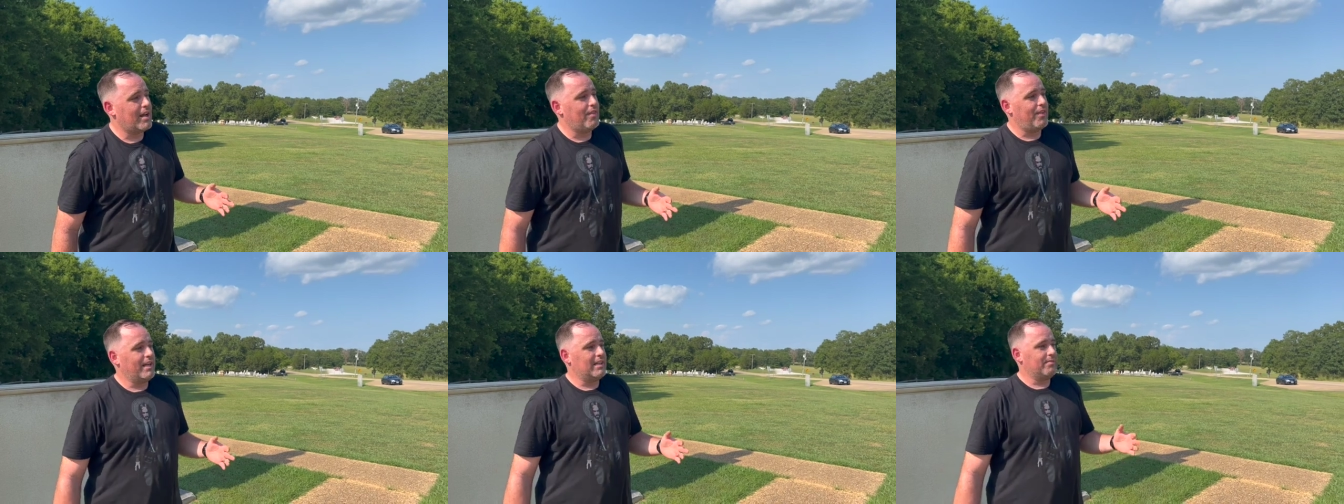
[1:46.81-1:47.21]
to
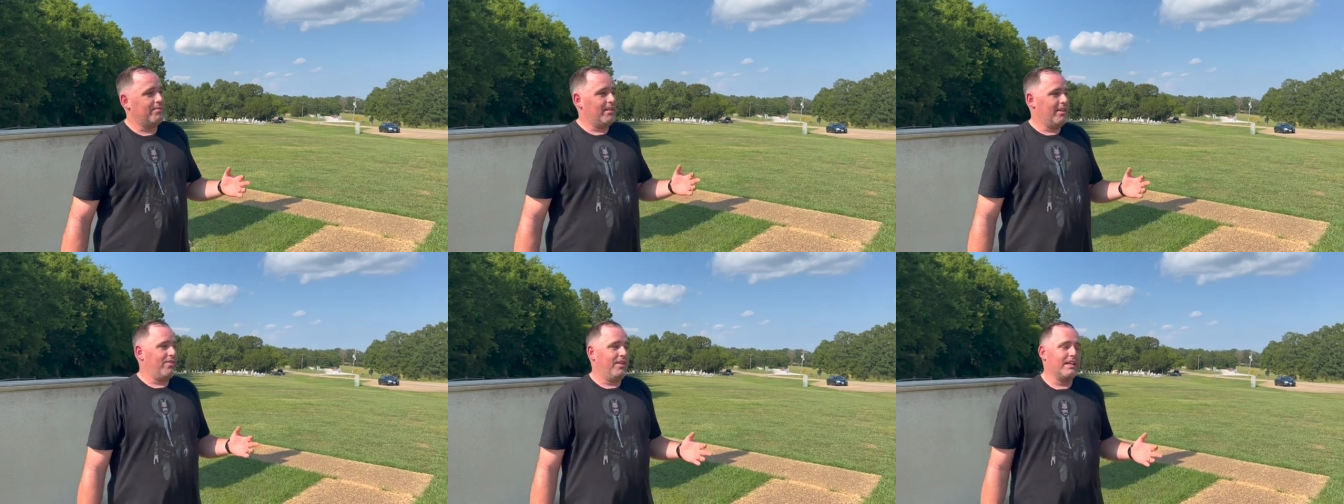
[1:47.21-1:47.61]
think
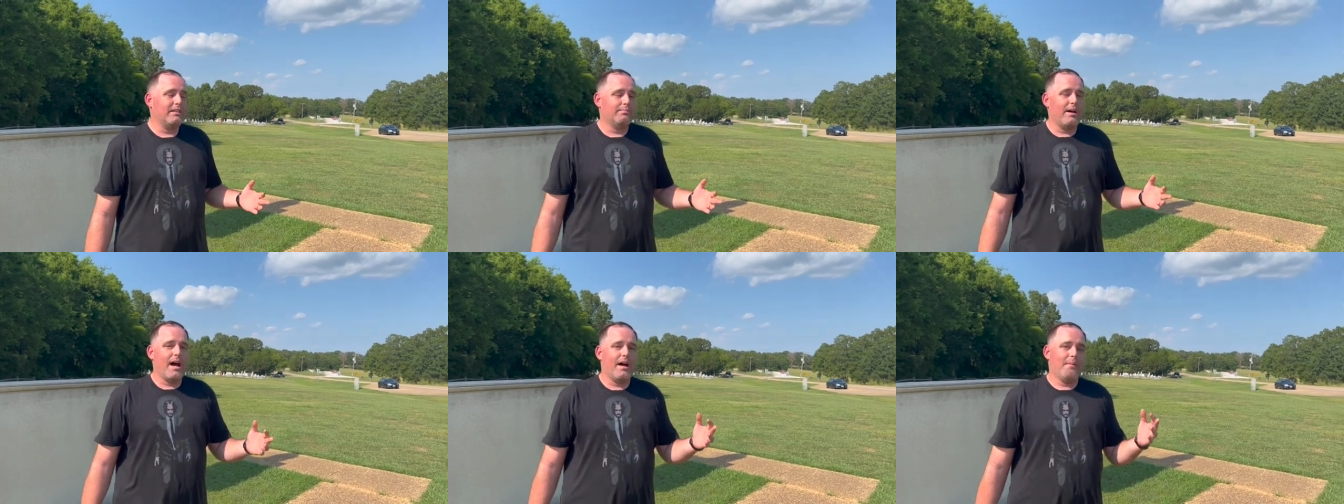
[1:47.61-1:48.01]

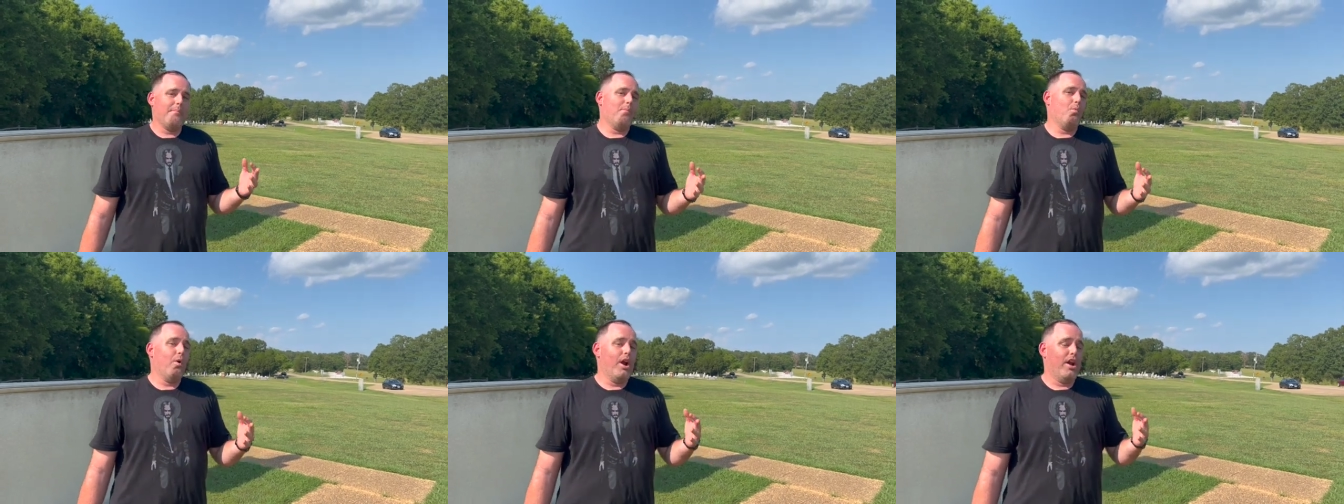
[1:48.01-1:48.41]
about,
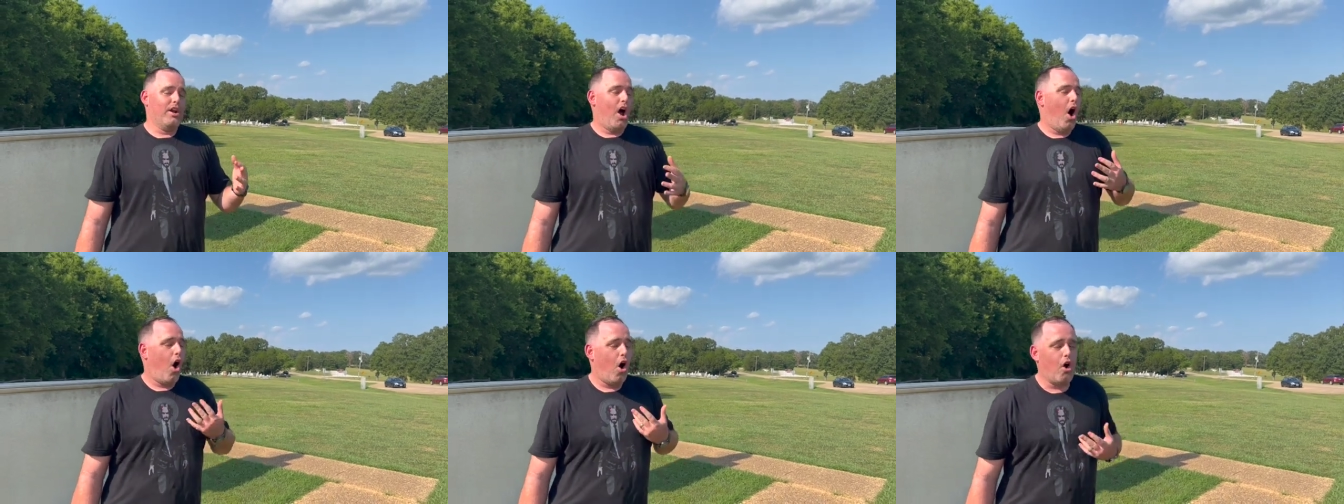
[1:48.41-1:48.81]
wearing an
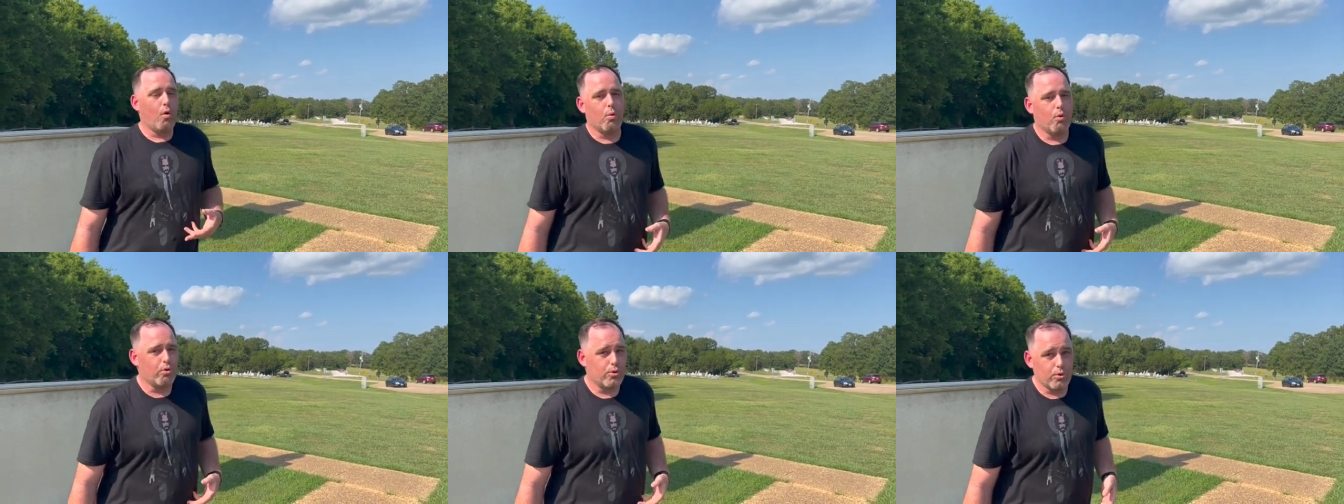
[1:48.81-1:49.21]

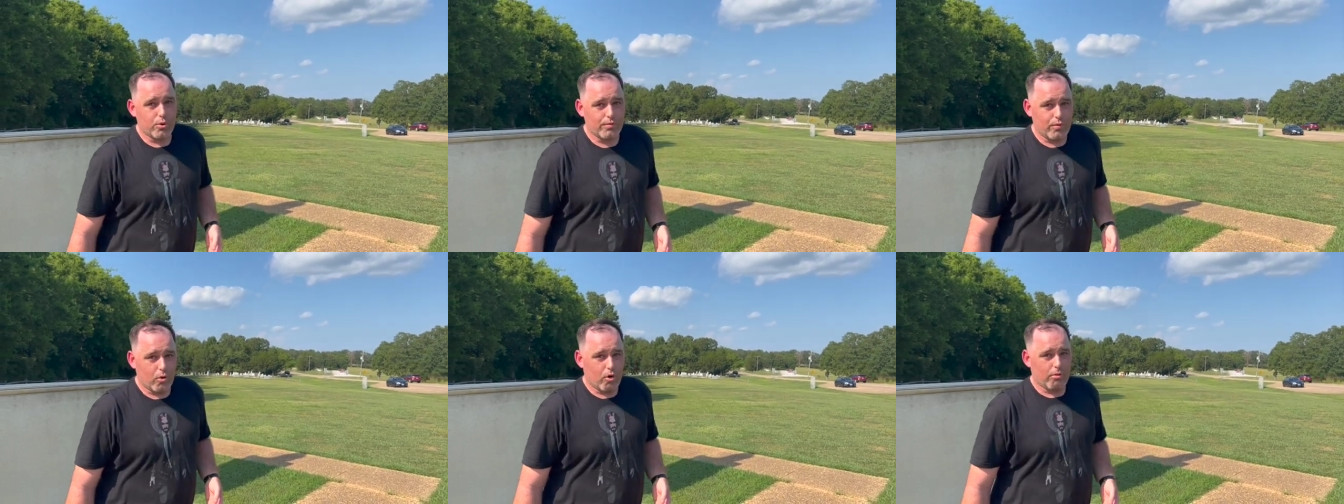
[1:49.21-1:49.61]
all-wool
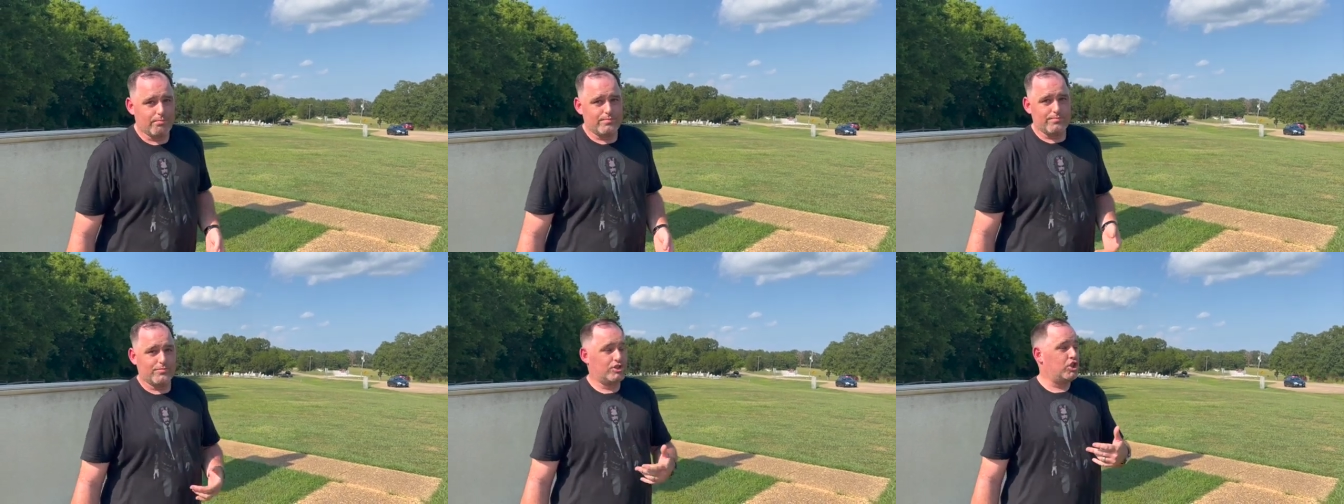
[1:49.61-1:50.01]
uniform,
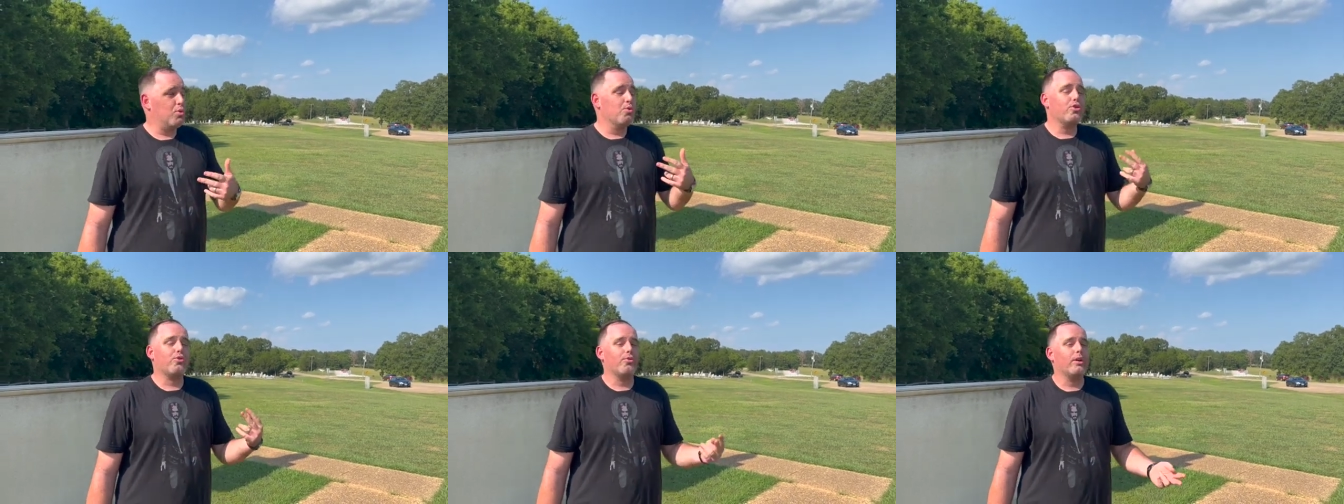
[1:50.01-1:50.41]
2
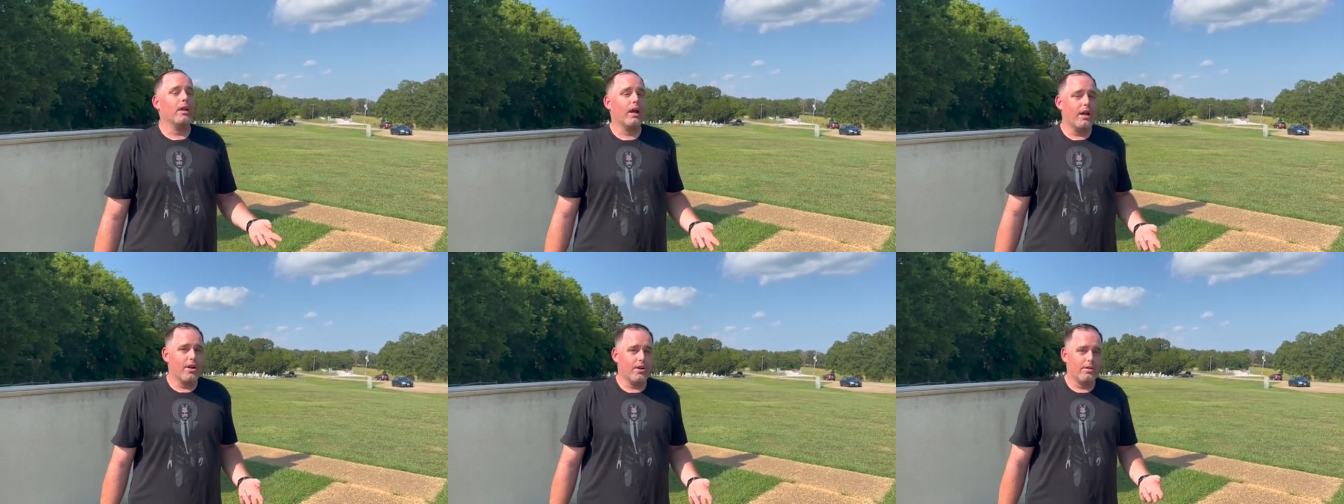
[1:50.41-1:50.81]
or 3
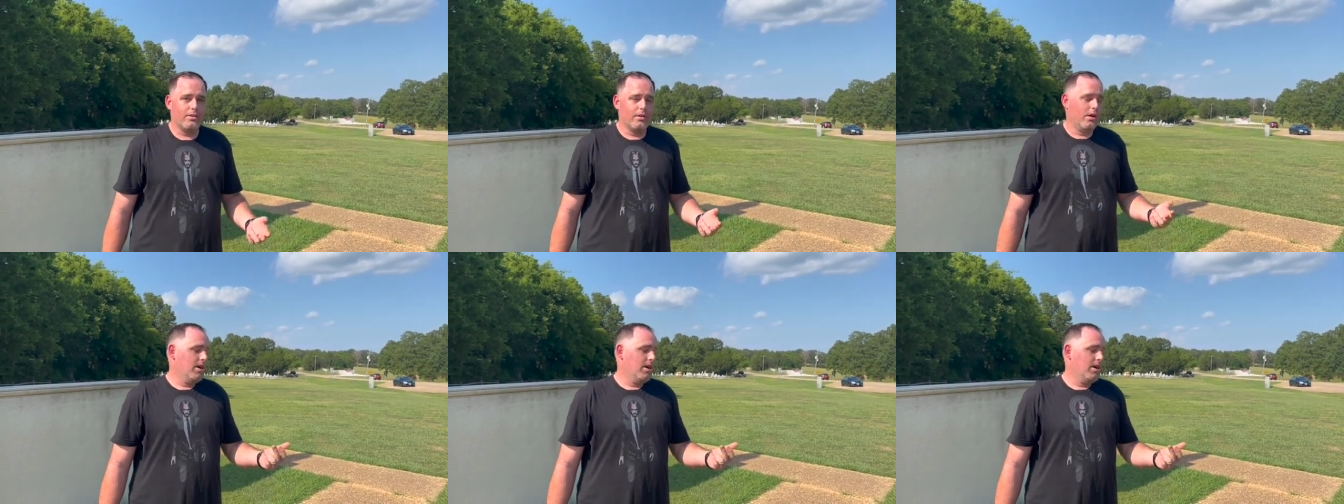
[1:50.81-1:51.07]
layers,